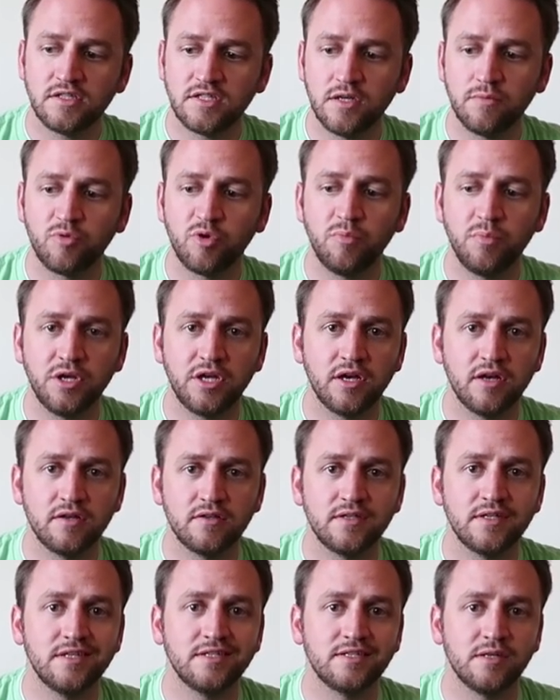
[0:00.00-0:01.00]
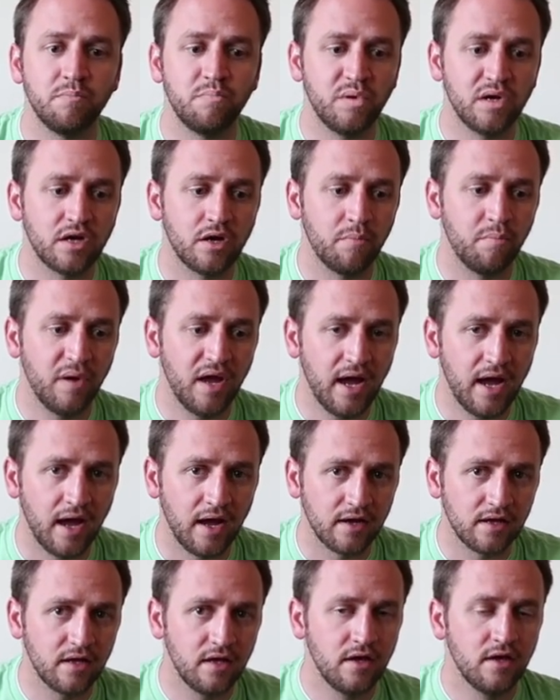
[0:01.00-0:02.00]
simply because it's a bigger
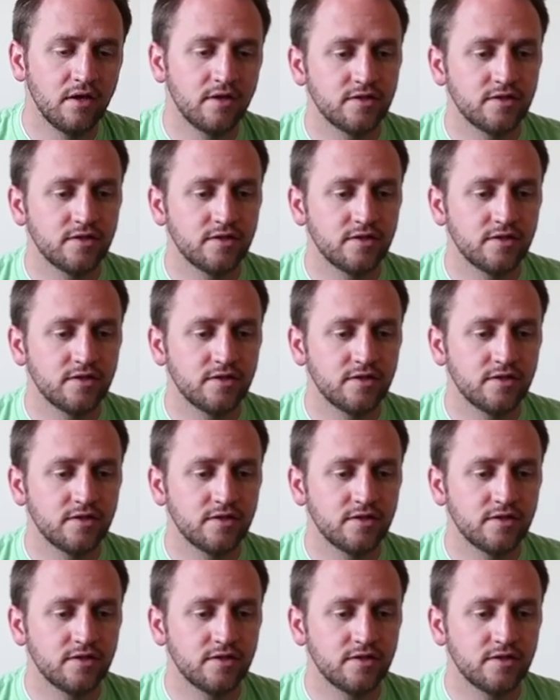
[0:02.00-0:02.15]
pack.